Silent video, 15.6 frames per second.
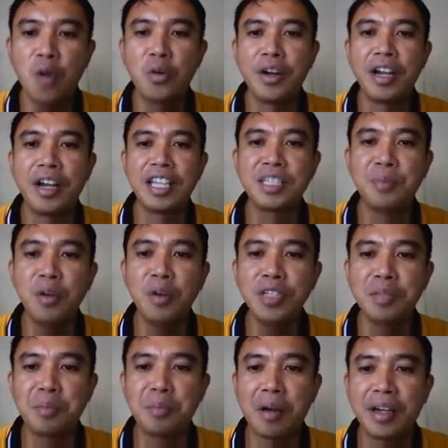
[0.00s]
our
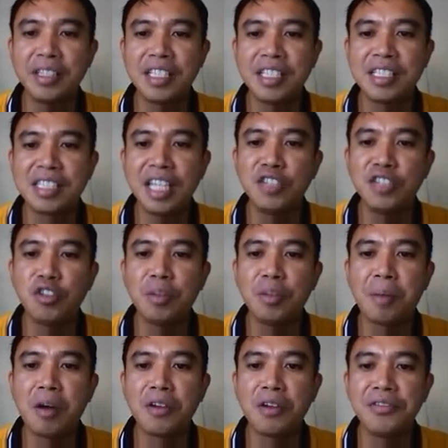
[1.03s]
exponent part is 10
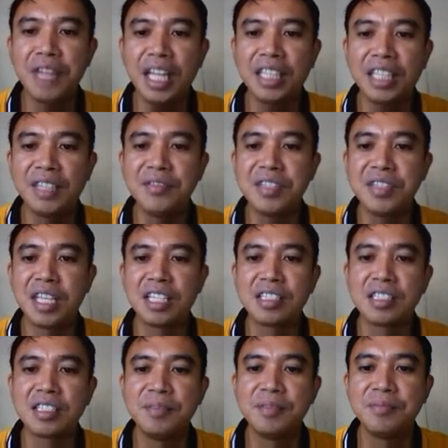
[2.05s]
to the power of negative
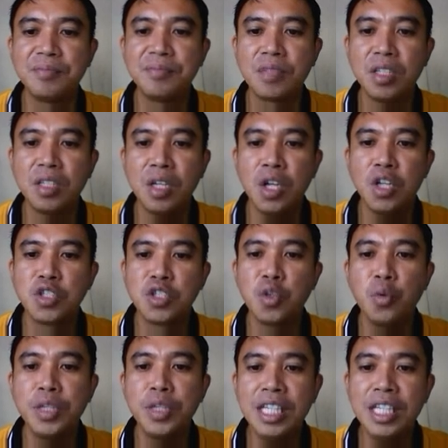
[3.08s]
6,
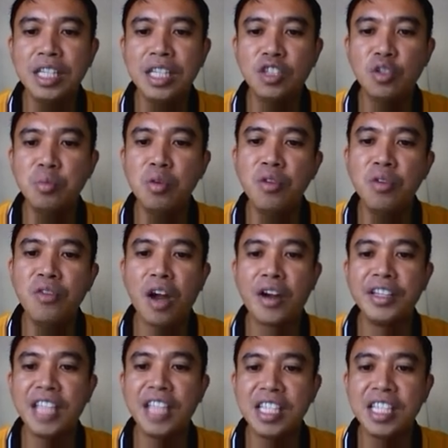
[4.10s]
so we need to
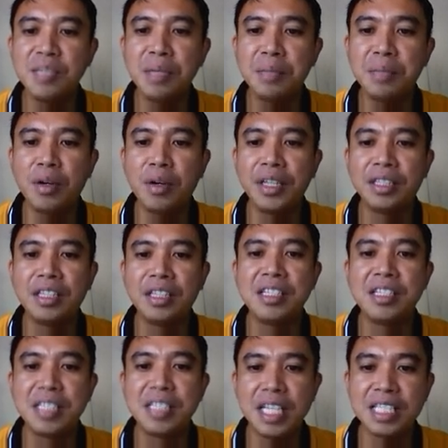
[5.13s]
move our decimal
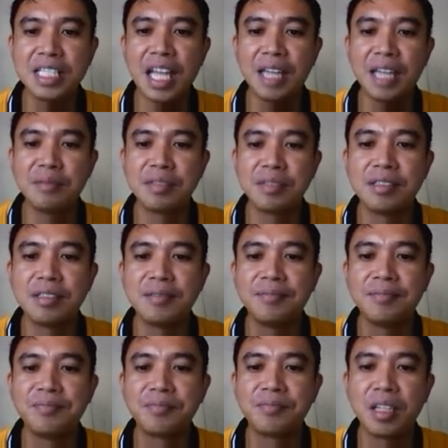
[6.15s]
point 6
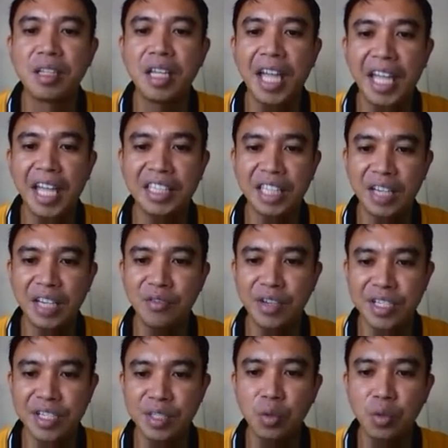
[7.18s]
times. And the
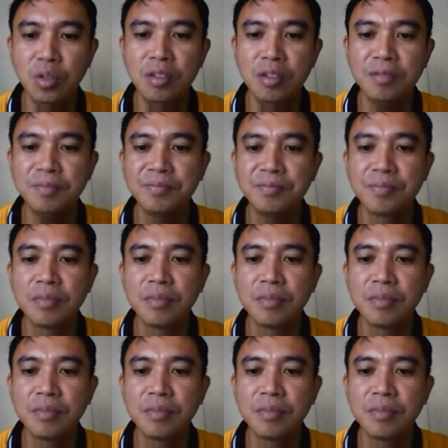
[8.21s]
reverse rule,